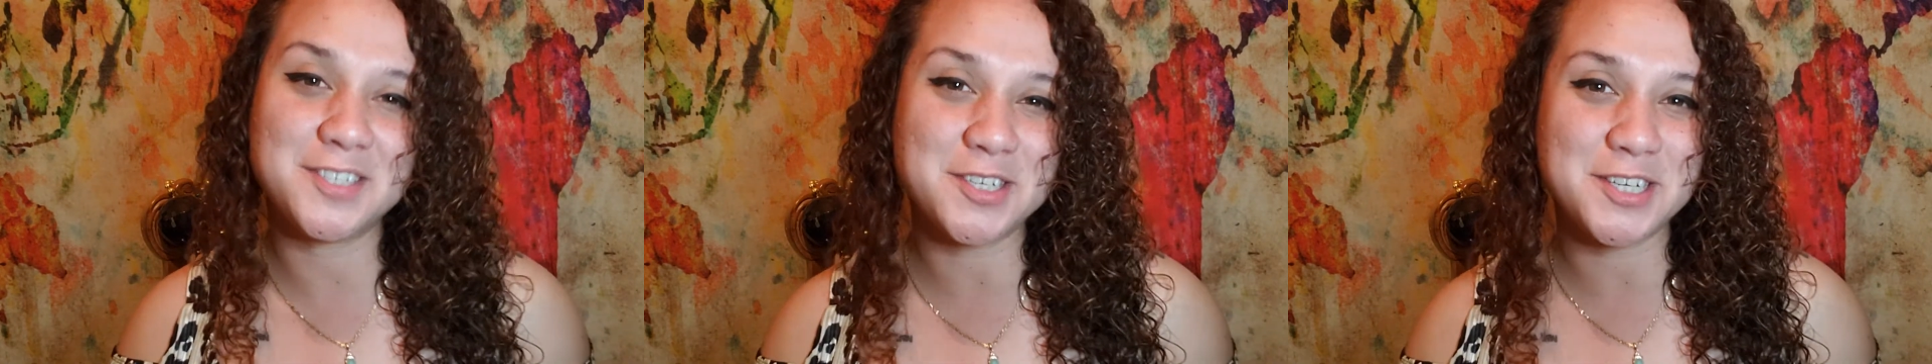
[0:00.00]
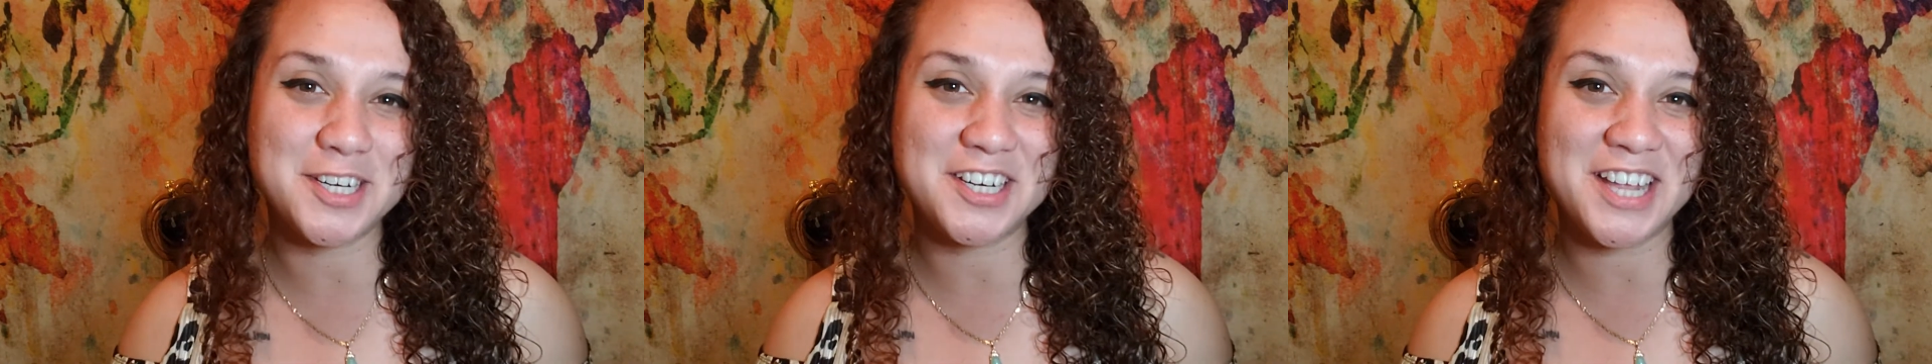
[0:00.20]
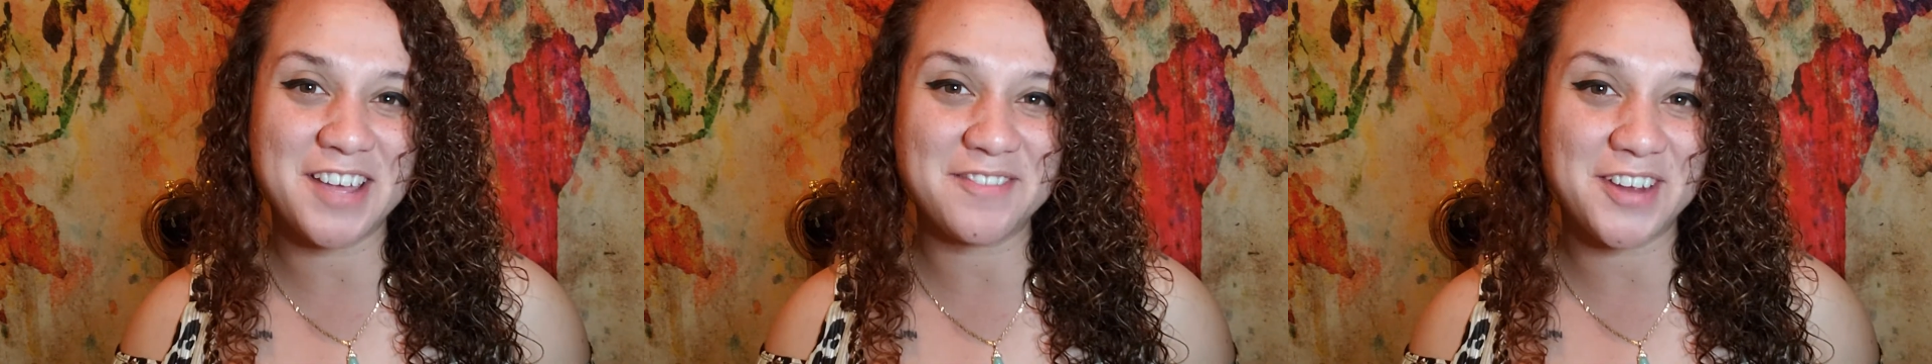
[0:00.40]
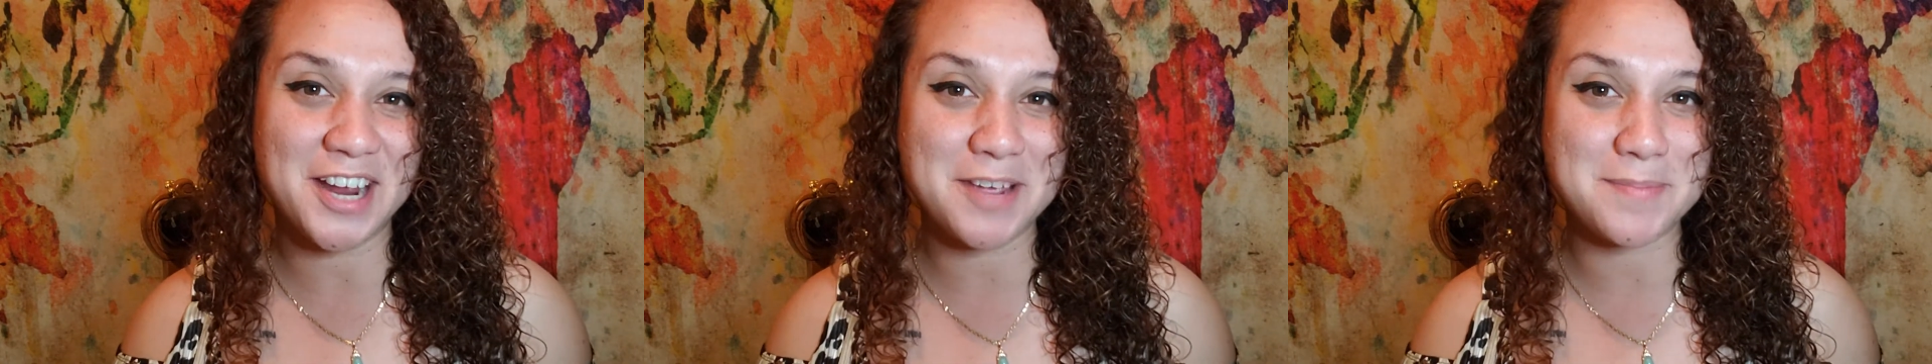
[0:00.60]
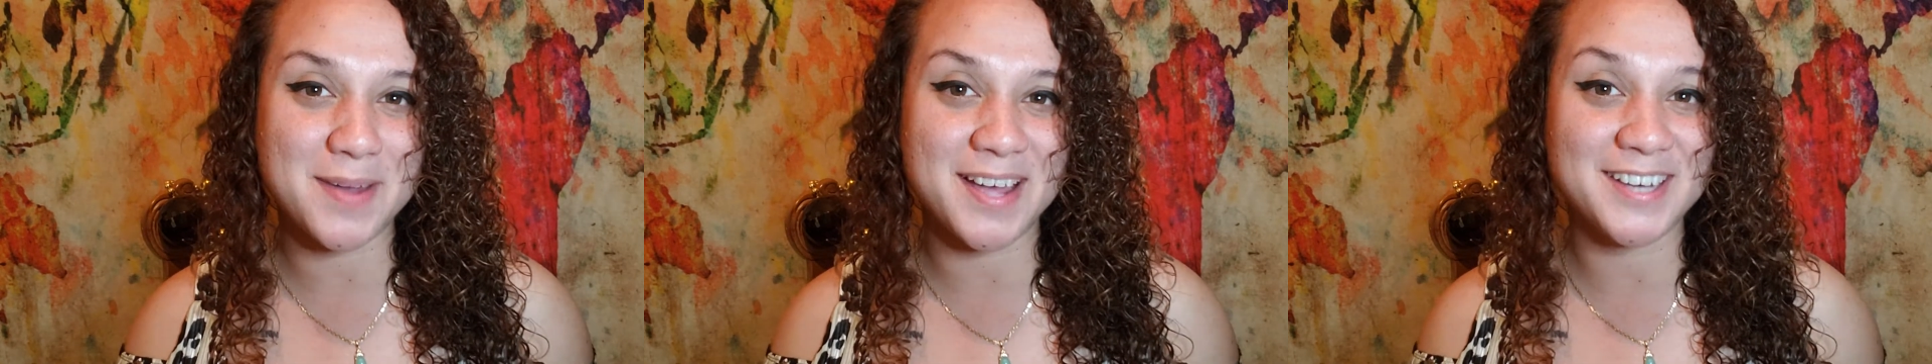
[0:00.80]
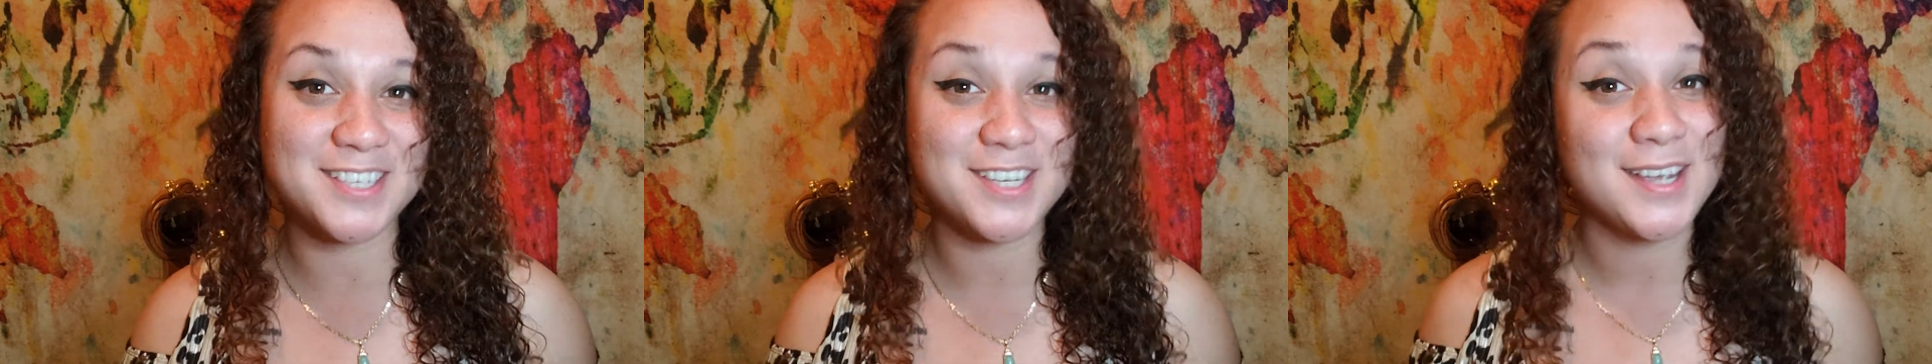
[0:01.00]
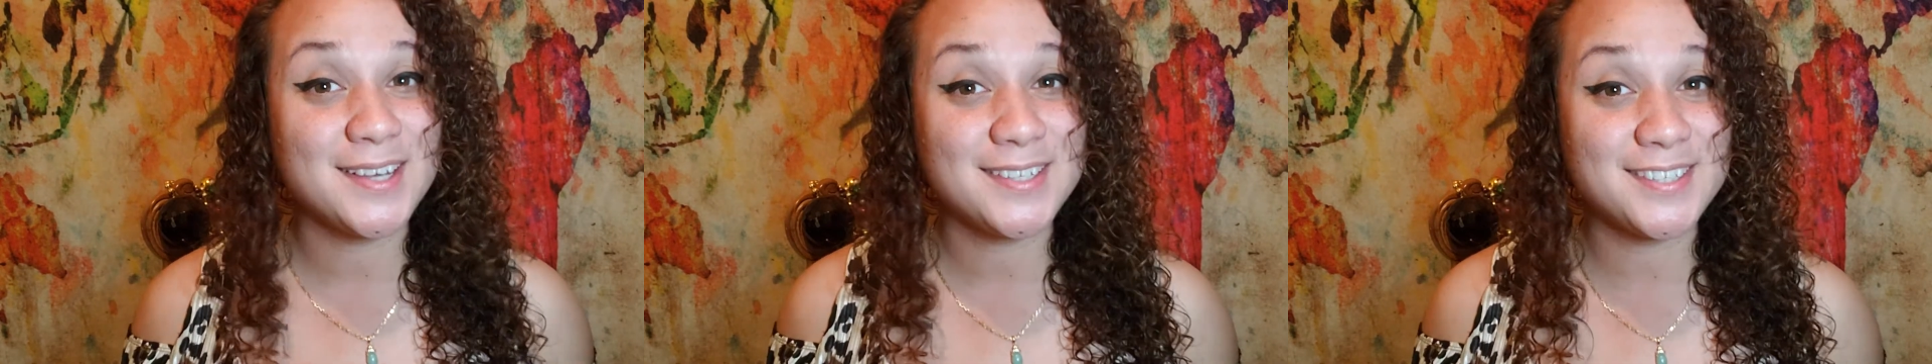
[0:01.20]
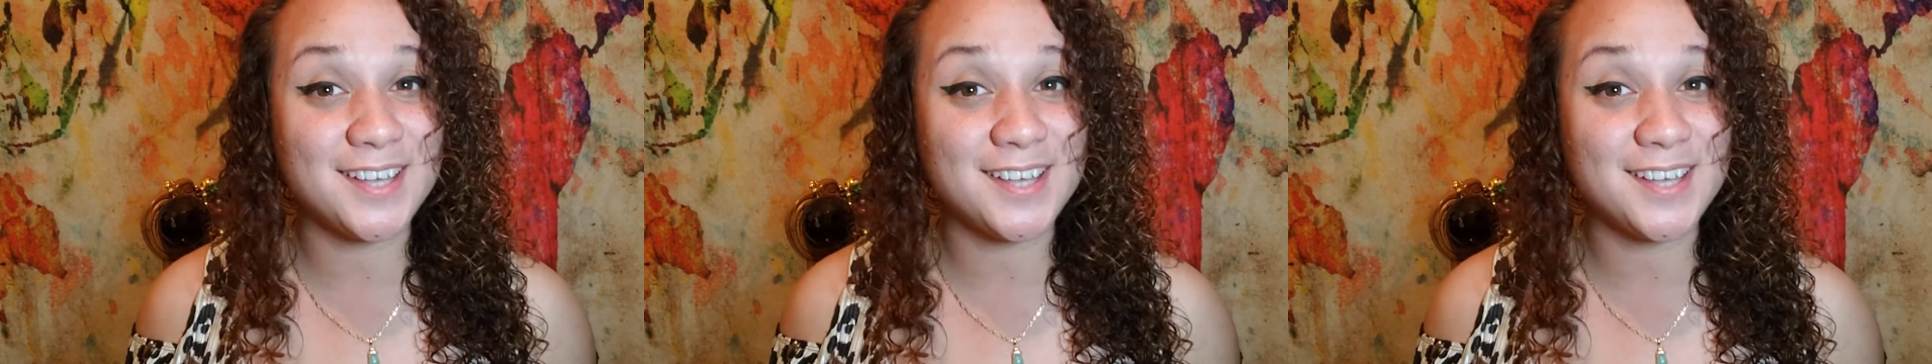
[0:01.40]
I still didn't get very much.